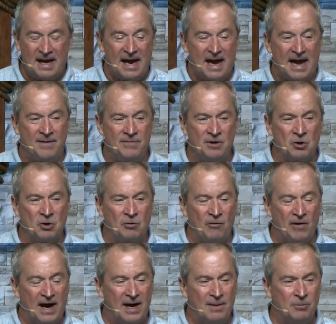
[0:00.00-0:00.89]
And the
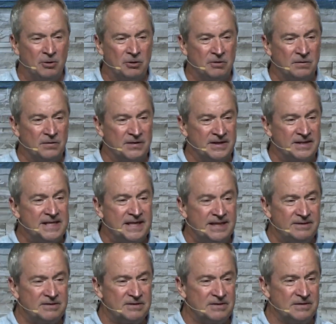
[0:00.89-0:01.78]
grammar, the
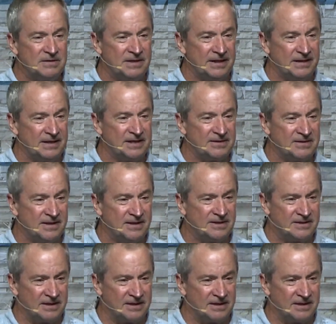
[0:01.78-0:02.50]
tense that this is,